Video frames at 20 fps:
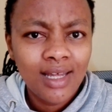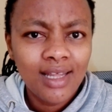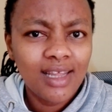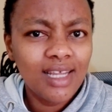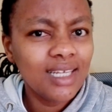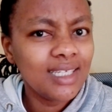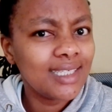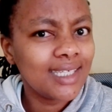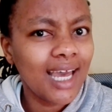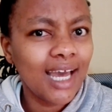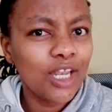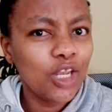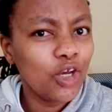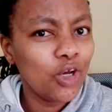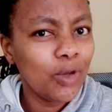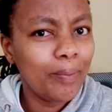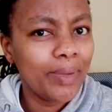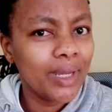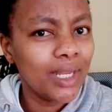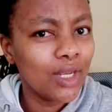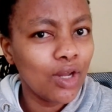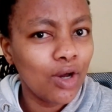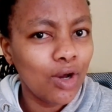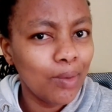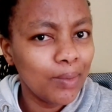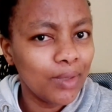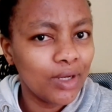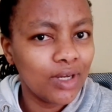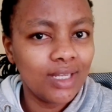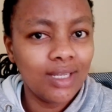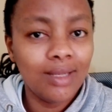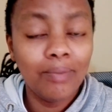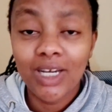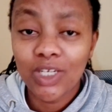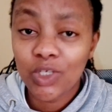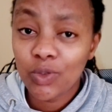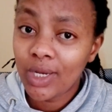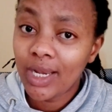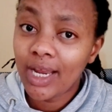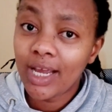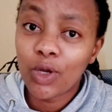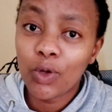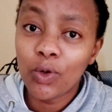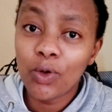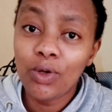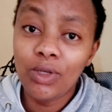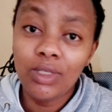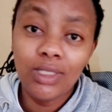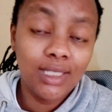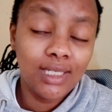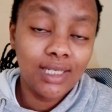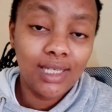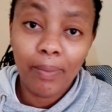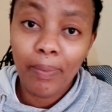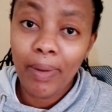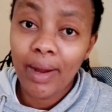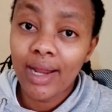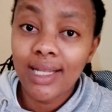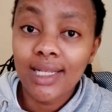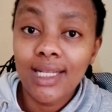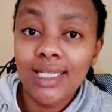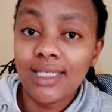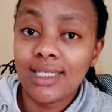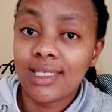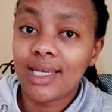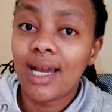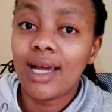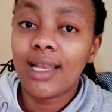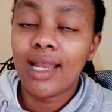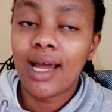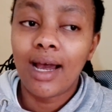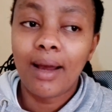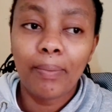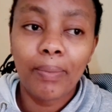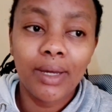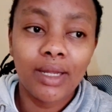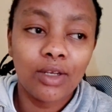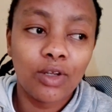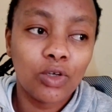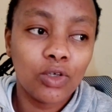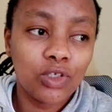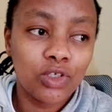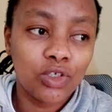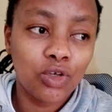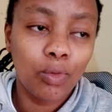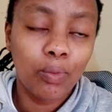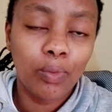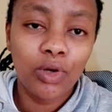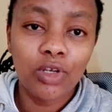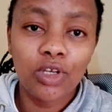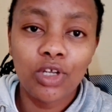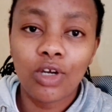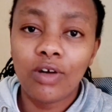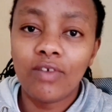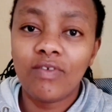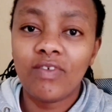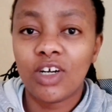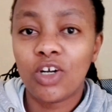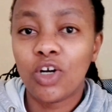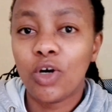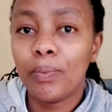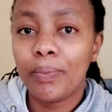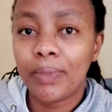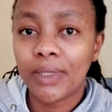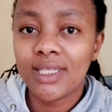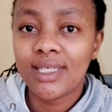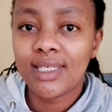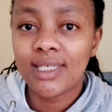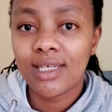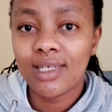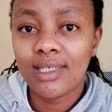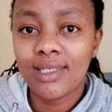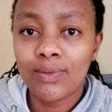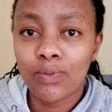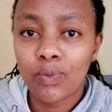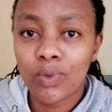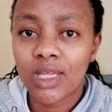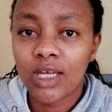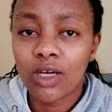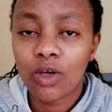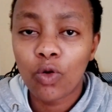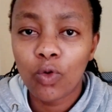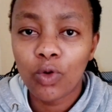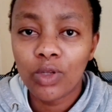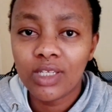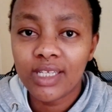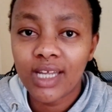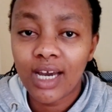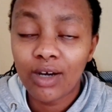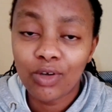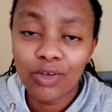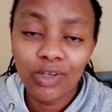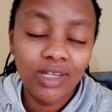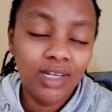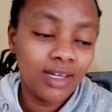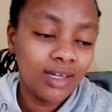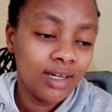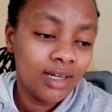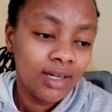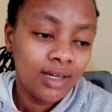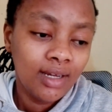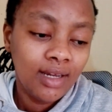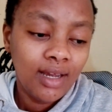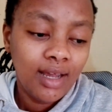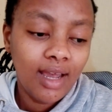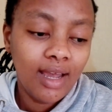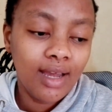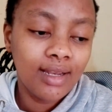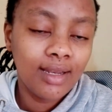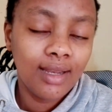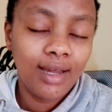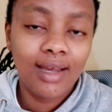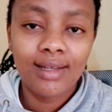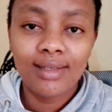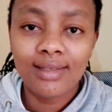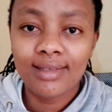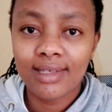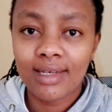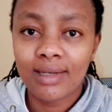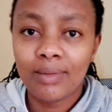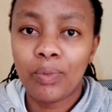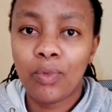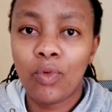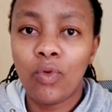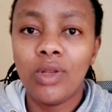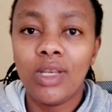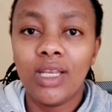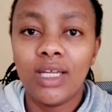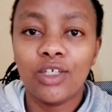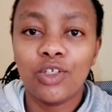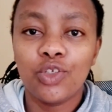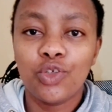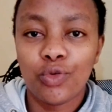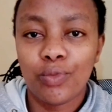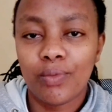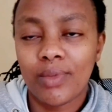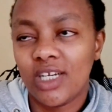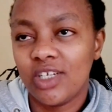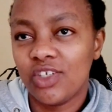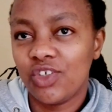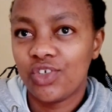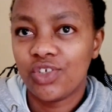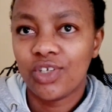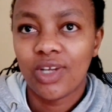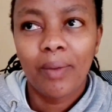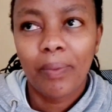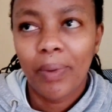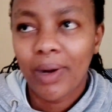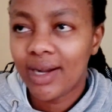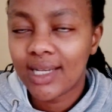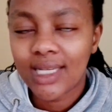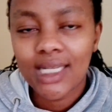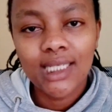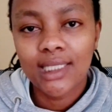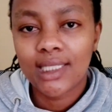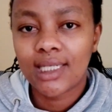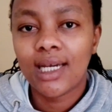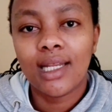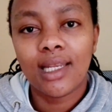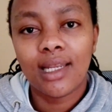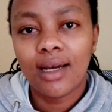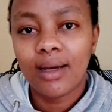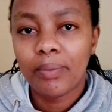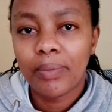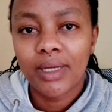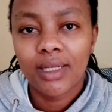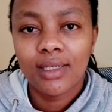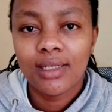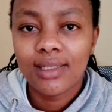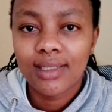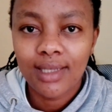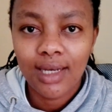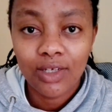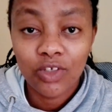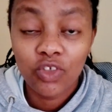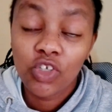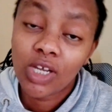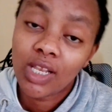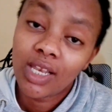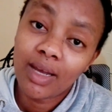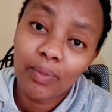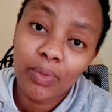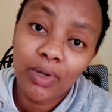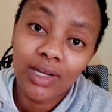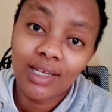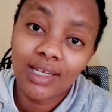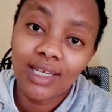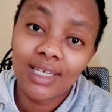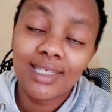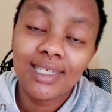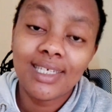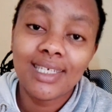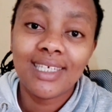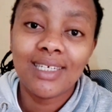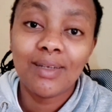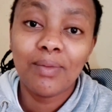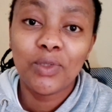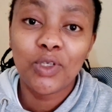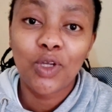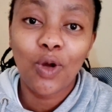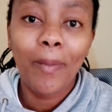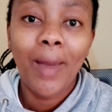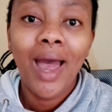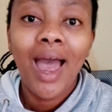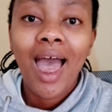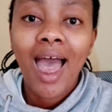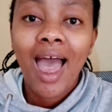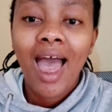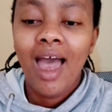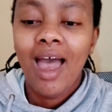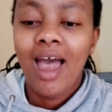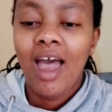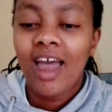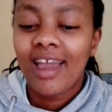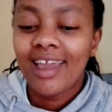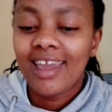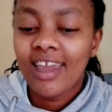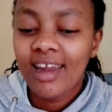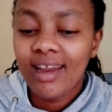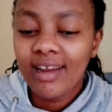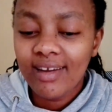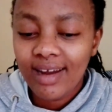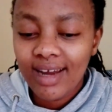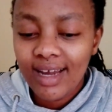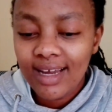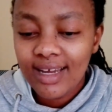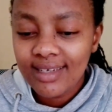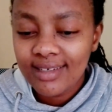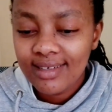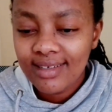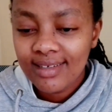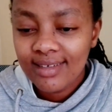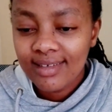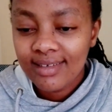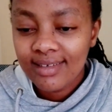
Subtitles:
this cannot be normal. But when I googled it, apparently it can happen because your body overcompensates with a cool down and ends up cooling too much. Apparently it can happen. It's actually a pregnancy symptom. Kiran,